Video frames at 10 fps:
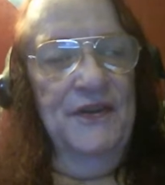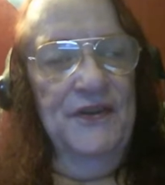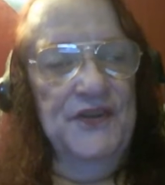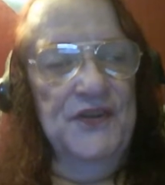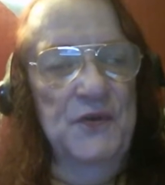
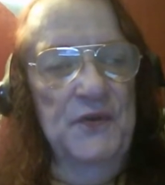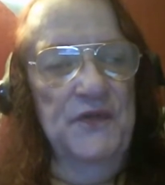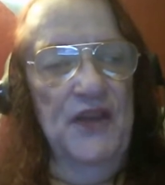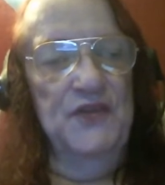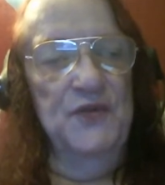So we've
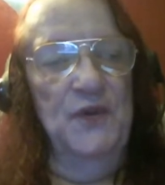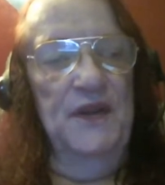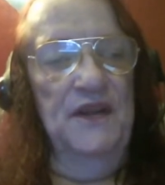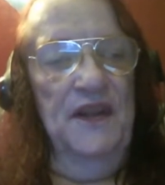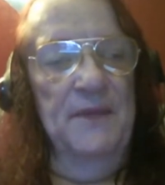got
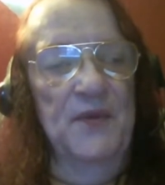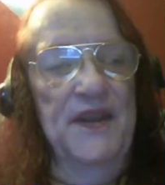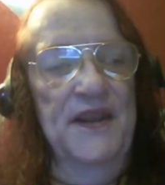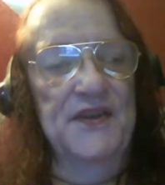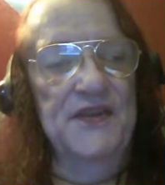dueling Labor
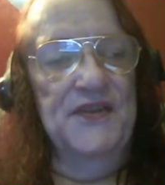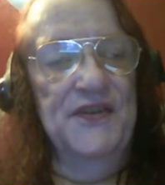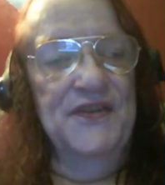Days.